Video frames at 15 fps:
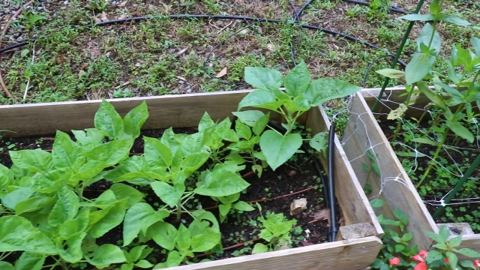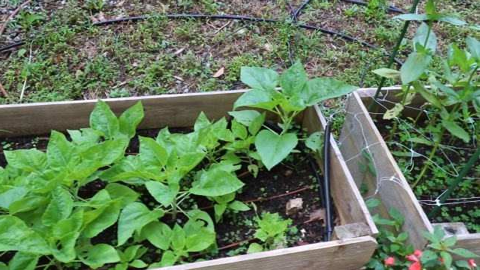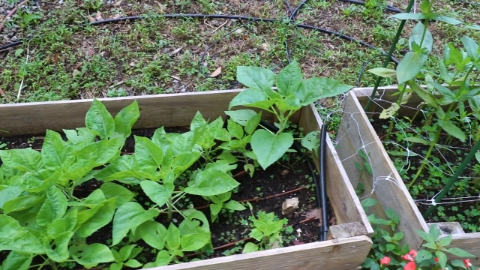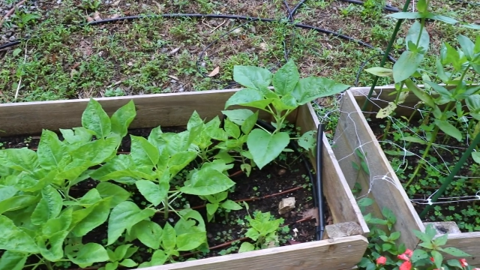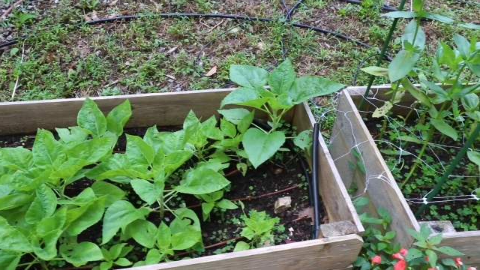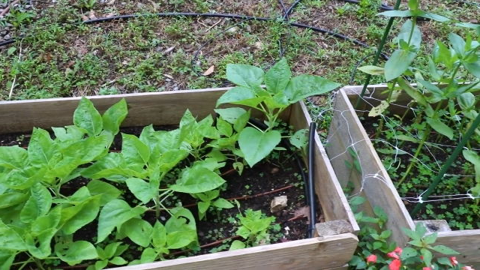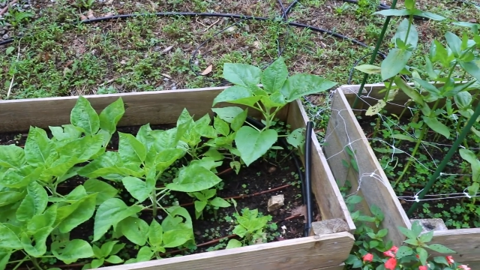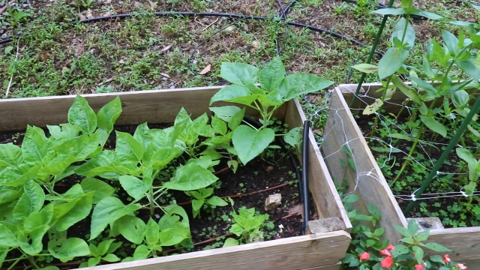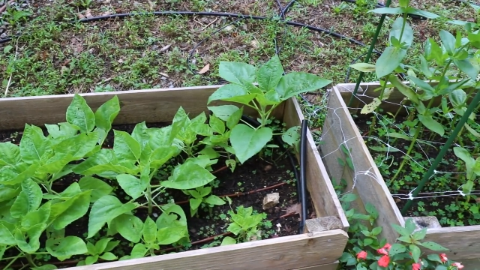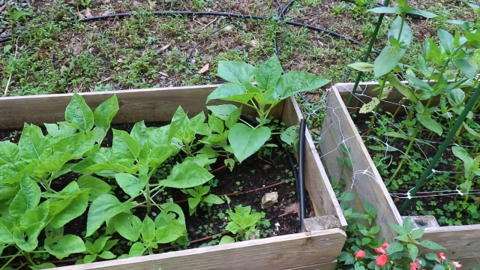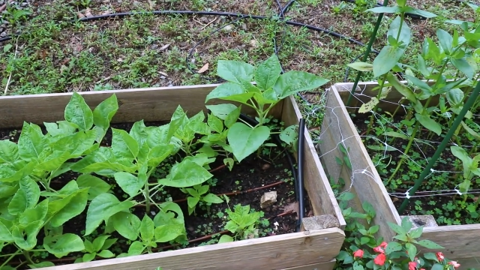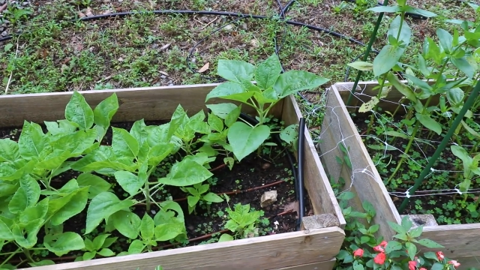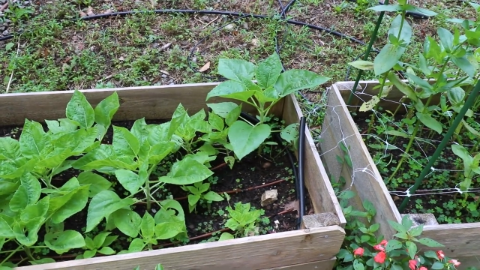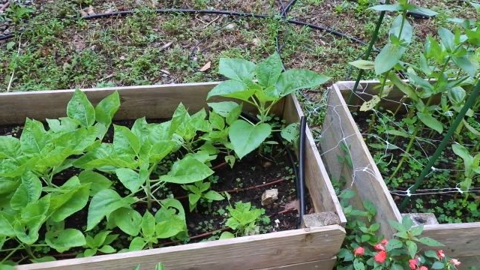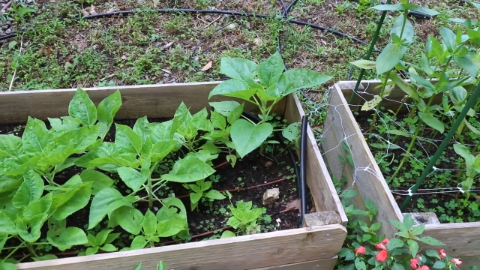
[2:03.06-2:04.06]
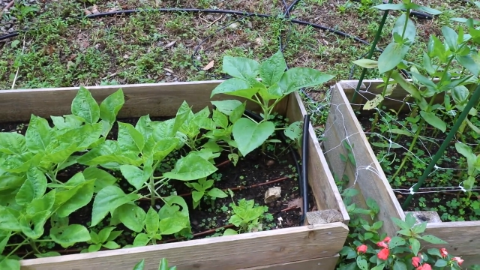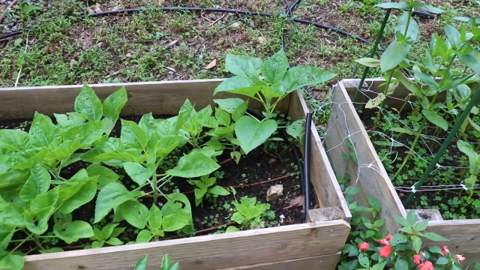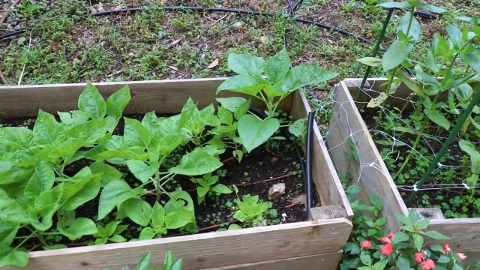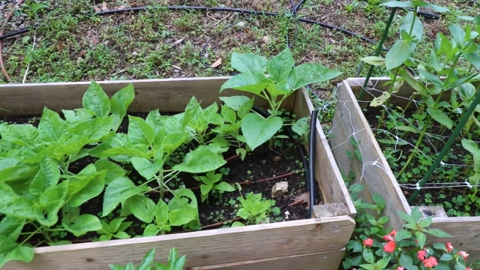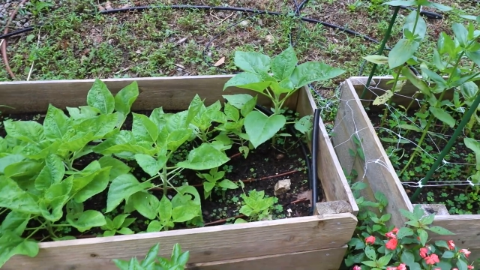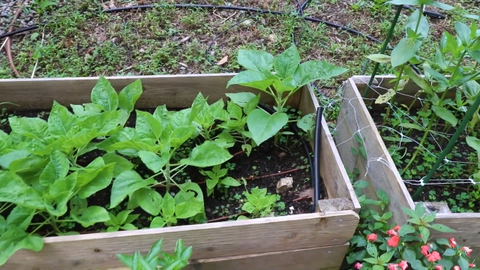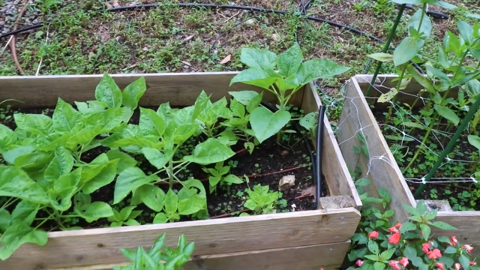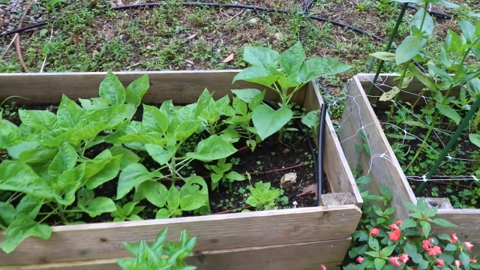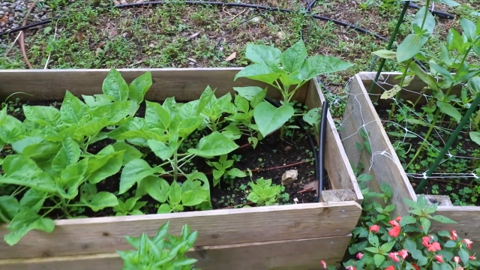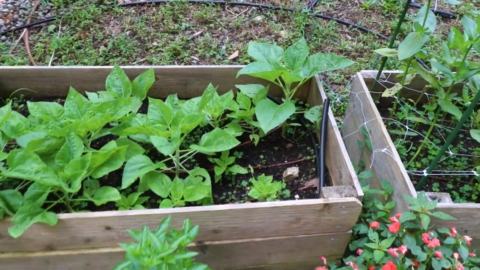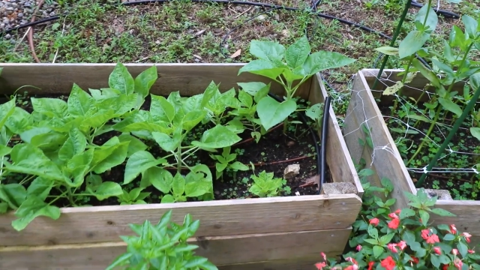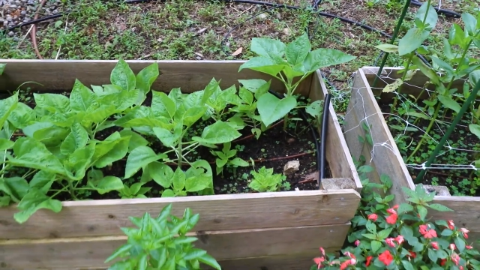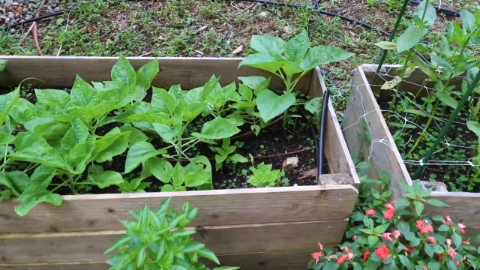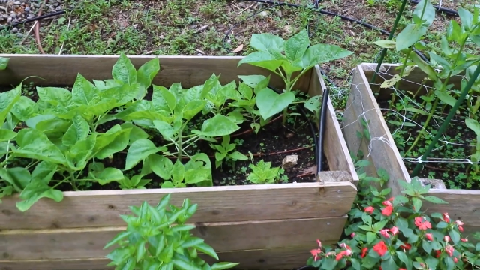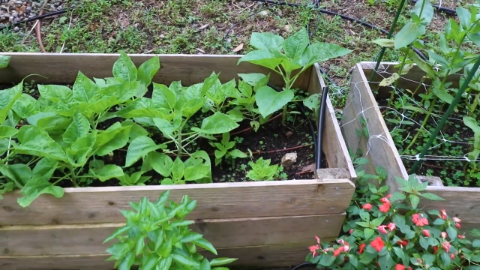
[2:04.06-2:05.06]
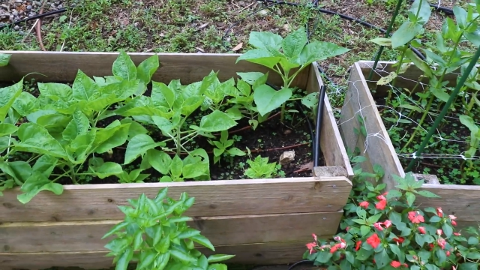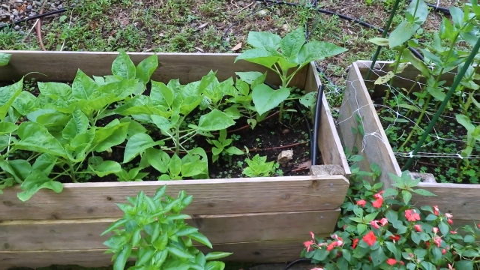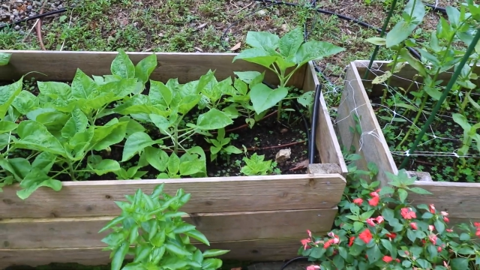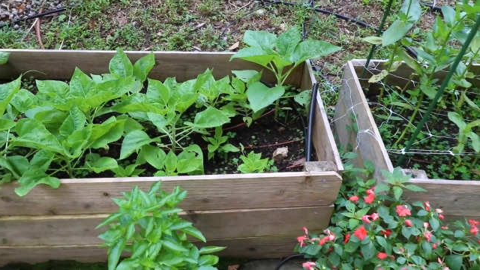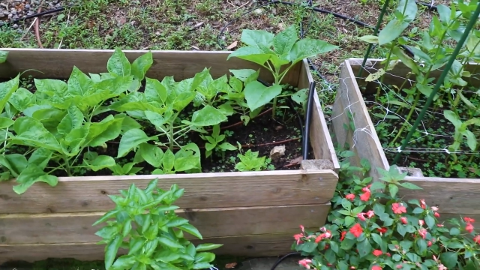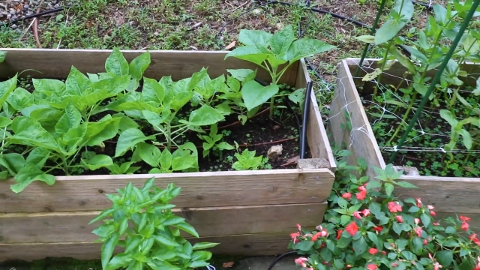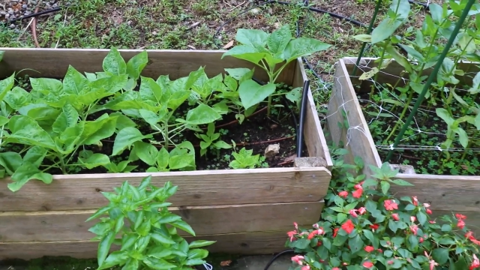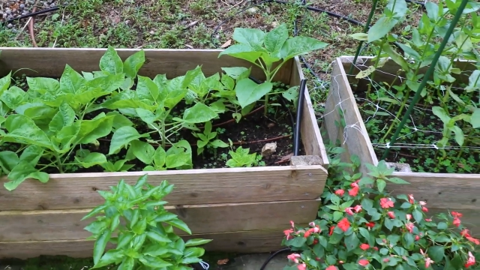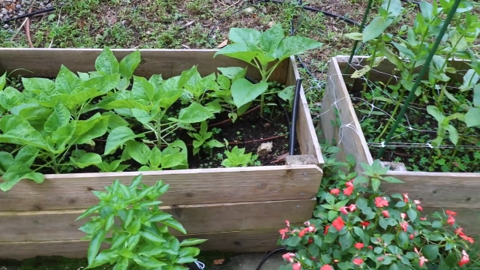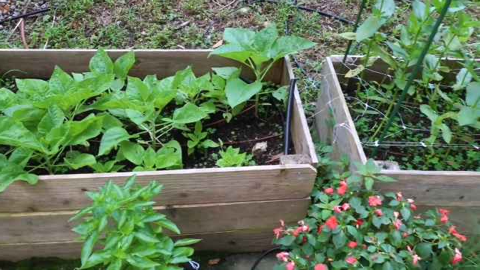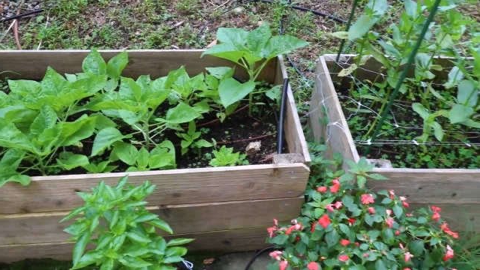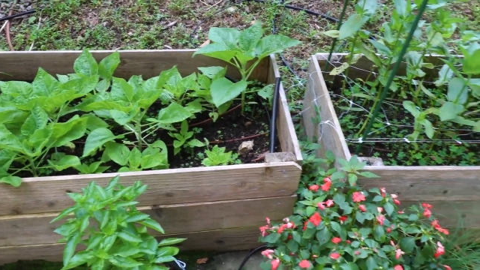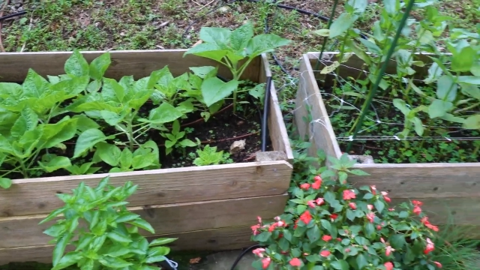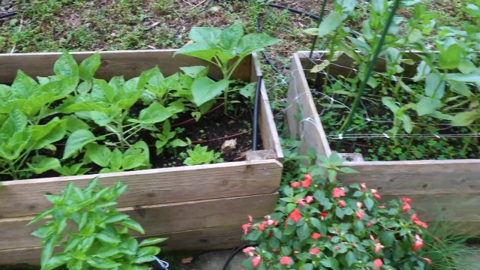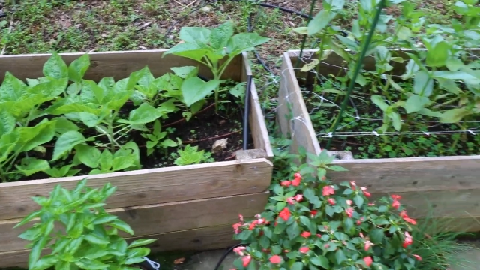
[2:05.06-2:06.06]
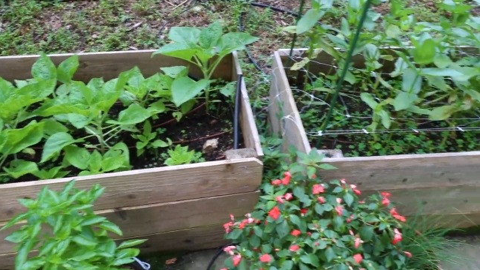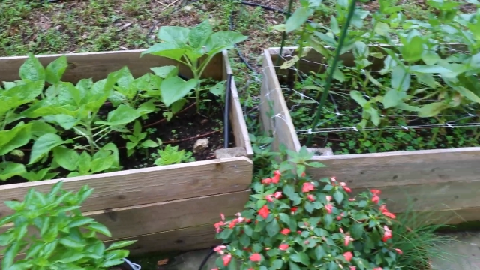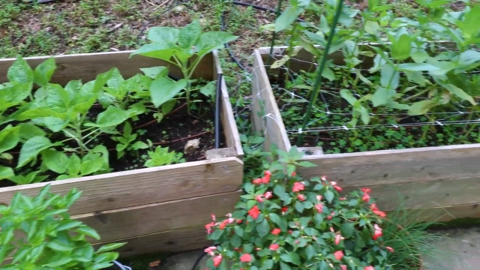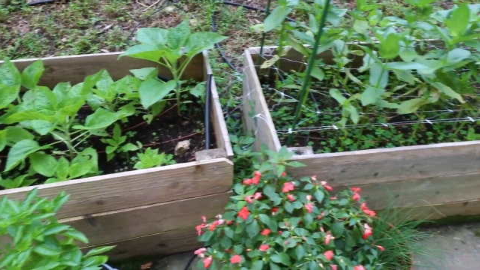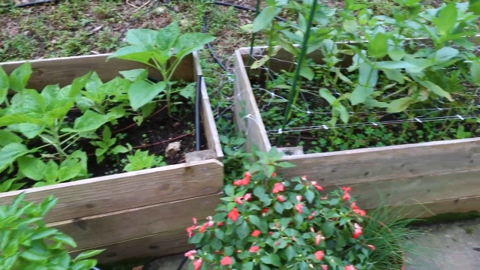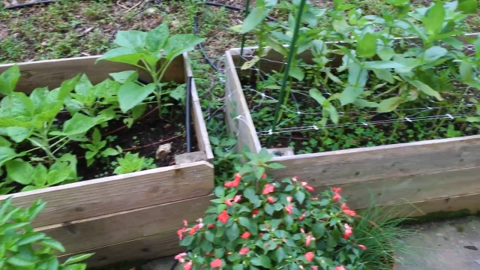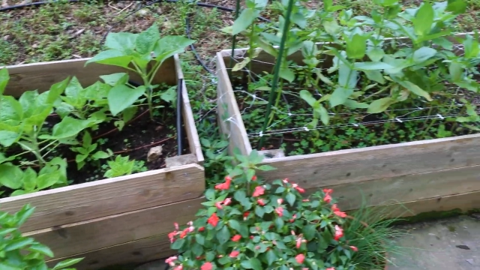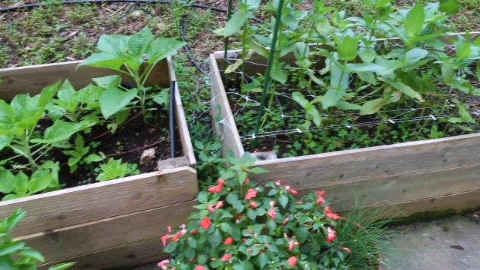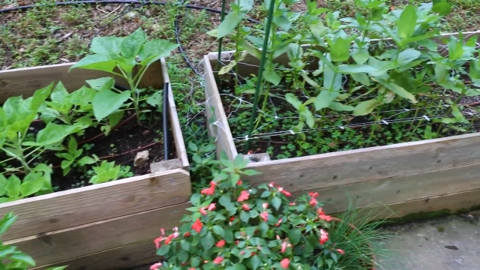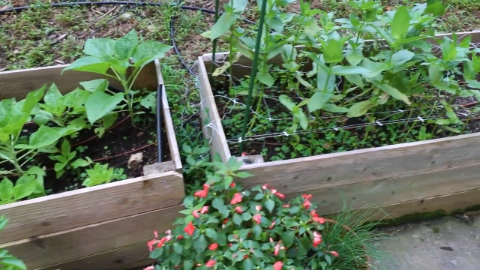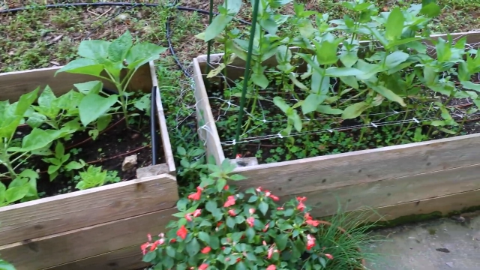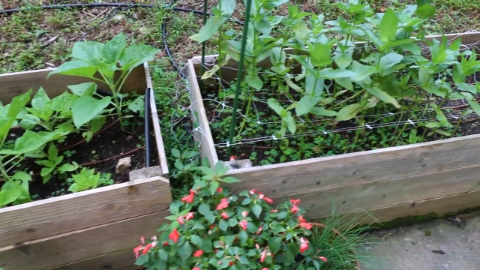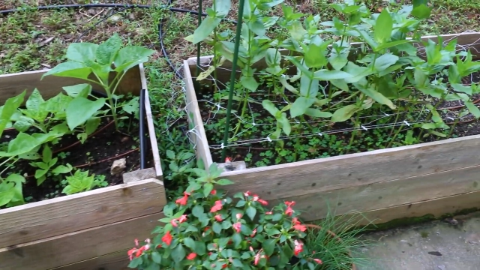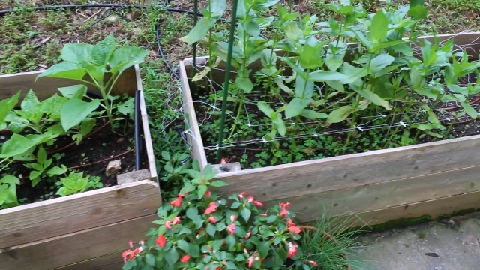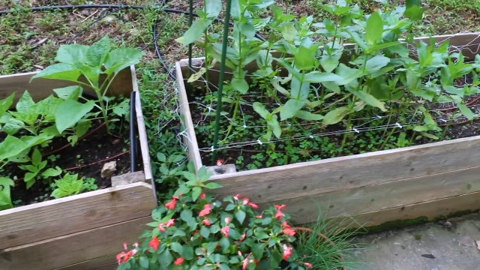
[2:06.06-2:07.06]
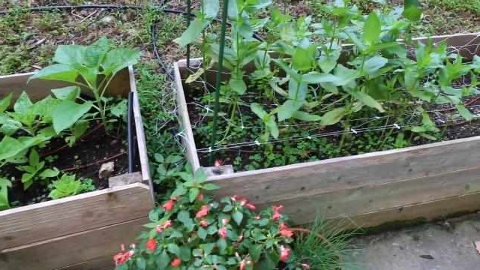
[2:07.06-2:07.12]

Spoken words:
Nobody's mouth can be seen.